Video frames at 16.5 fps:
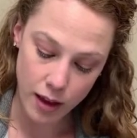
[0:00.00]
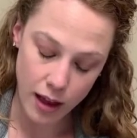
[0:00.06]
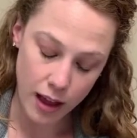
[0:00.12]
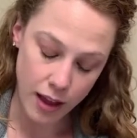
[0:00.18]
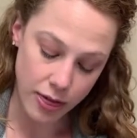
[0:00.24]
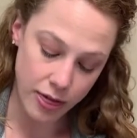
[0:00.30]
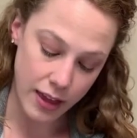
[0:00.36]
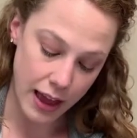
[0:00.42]

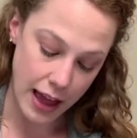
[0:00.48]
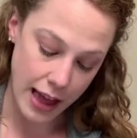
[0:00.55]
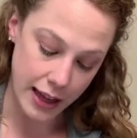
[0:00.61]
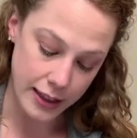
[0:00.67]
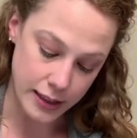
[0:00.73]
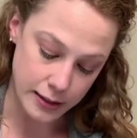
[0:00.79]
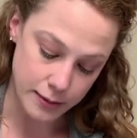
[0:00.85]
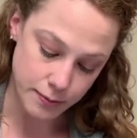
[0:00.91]
And
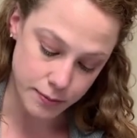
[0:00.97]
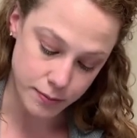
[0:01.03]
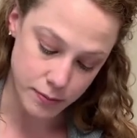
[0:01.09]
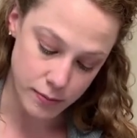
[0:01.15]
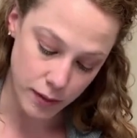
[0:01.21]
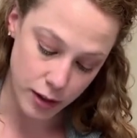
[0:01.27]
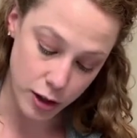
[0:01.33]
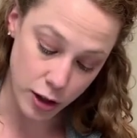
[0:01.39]
then
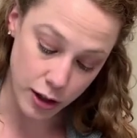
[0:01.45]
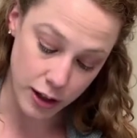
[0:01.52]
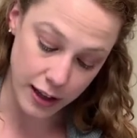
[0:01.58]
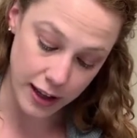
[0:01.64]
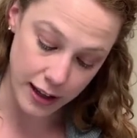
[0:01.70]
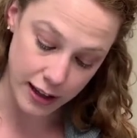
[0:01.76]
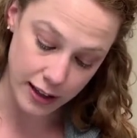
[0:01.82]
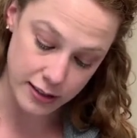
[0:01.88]
your
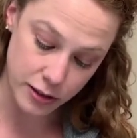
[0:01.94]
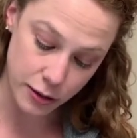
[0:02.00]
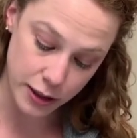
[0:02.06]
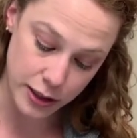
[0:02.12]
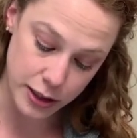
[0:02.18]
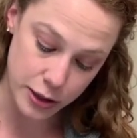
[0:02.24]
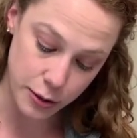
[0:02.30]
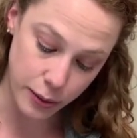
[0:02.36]
kit is
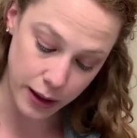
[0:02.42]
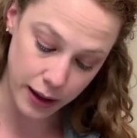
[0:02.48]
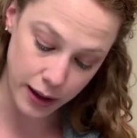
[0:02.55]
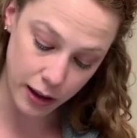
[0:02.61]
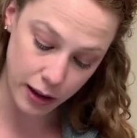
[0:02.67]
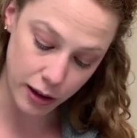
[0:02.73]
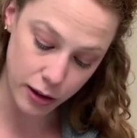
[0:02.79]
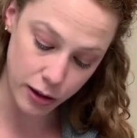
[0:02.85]
going to
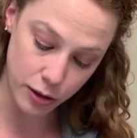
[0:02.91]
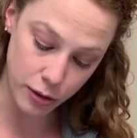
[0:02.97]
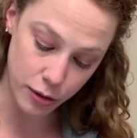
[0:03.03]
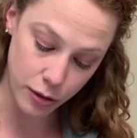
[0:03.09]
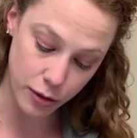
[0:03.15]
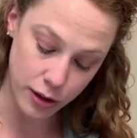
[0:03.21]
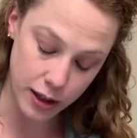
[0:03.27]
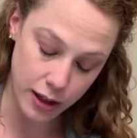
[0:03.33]

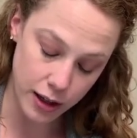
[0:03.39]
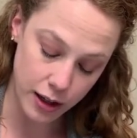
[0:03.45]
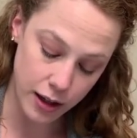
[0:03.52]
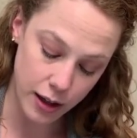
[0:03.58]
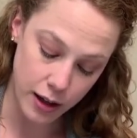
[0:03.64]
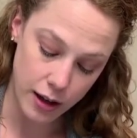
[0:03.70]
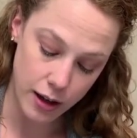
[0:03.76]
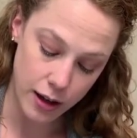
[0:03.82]
include
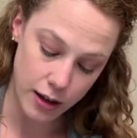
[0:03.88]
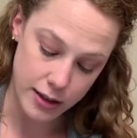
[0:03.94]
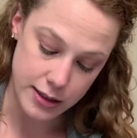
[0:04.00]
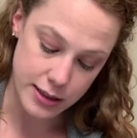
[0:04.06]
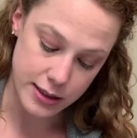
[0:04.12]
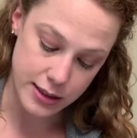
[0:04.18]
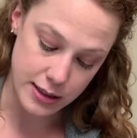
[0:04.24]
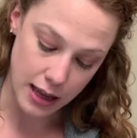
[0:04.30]

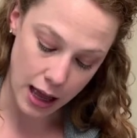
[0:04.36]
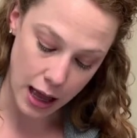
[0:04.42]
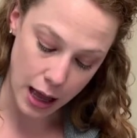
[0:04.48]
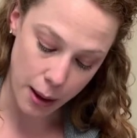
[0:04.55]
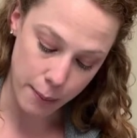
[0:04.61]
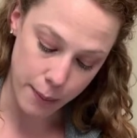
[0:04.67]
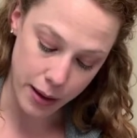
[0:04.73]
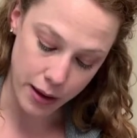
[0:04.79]

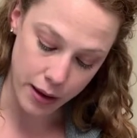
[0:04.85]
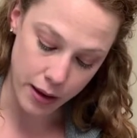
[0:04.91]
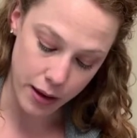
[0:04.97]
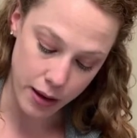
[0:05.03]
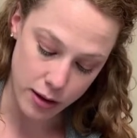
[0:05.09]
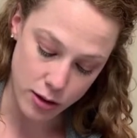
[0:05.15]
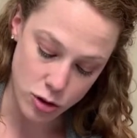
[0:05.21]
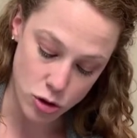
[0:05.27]
some
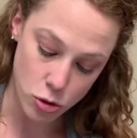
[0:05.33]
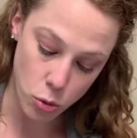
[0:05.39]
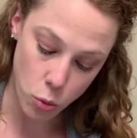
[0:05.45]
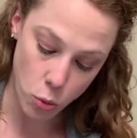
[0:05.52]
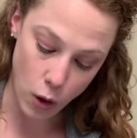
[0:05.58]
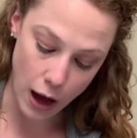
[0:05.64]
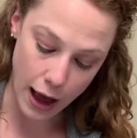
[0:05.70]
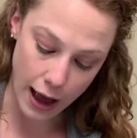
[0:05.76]

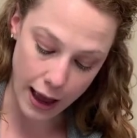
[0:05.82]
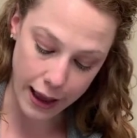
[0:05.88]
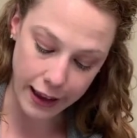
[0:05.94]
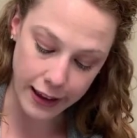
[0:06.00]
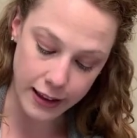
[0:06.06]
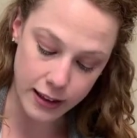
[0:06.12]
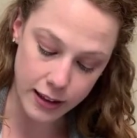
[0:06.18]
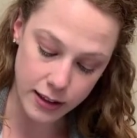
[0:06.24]

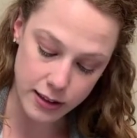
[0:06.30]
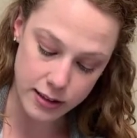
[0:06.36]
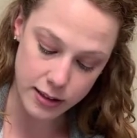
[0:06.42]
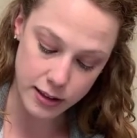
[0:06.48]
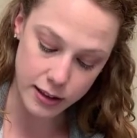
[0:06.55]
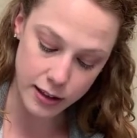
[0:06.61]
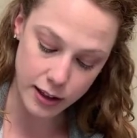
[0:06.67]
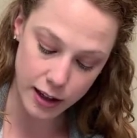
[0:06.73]
twine,
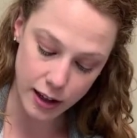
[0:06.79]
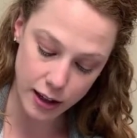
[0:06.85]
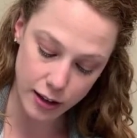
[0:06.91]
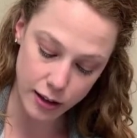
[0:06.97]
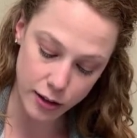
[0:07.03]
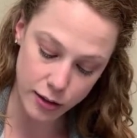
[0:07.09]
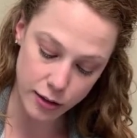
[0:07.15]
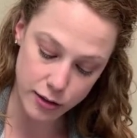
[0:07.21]
so you
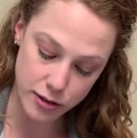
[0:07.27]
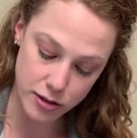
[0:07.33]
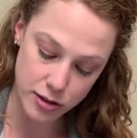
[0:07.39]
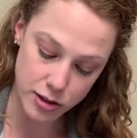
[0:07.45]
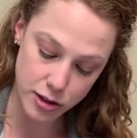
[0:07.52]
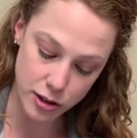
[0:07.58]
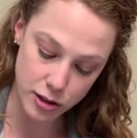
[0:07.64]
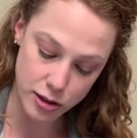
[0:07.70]
can
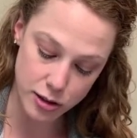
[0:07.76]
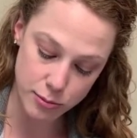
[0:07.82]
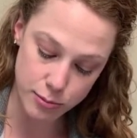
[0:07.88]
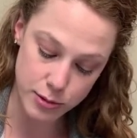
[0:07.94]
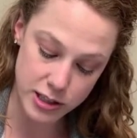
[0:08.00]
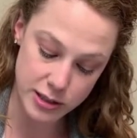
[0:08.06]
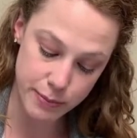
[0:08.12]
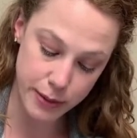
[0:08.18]
use your
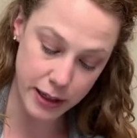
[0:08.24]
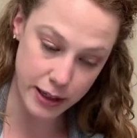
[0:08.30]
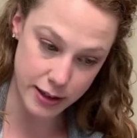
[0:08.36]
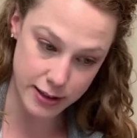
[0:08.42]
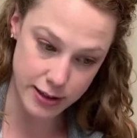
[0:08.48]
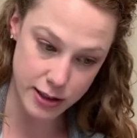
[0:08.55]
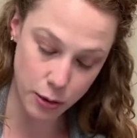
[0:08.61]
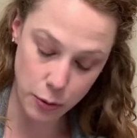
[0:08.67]

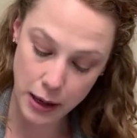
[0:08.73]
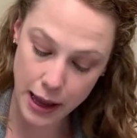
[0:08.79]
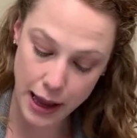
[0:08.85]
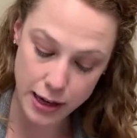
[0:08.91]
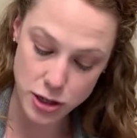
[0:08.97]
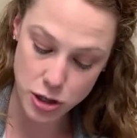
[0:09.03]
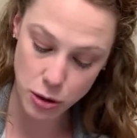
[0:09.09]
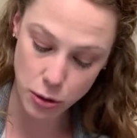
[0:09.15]
spinners the way
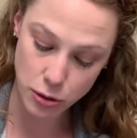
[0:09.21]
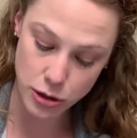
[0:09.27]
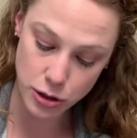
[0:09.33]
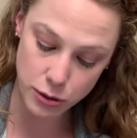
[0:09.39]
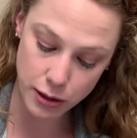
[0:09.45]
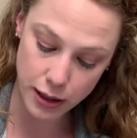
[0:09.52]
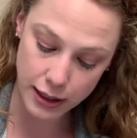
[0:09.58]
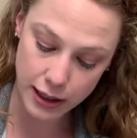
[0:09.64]
I showed
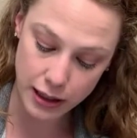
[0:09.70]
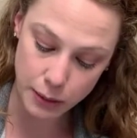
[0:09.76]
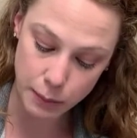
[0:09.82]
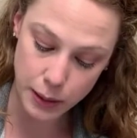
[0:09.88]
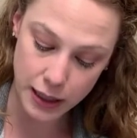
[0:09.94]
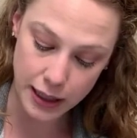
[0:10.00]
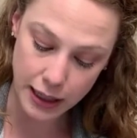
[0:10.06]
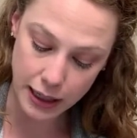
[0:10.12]
you right at the
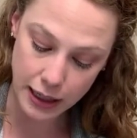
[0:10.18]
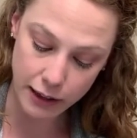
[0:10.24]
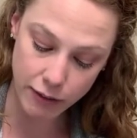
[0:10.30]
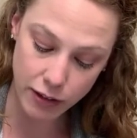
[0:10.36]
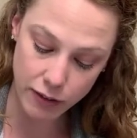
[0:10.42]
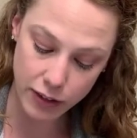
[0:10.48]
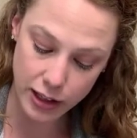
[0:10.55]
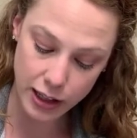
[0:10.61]
beginning
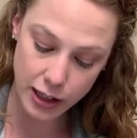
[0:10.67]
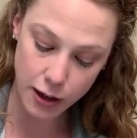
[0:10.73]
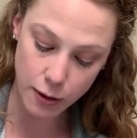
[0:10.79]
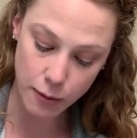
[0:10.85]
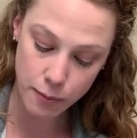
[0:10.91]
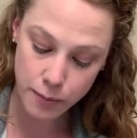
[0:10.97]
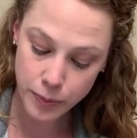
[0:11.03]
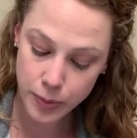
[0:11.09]
of the
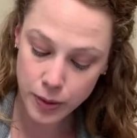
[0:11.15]
video,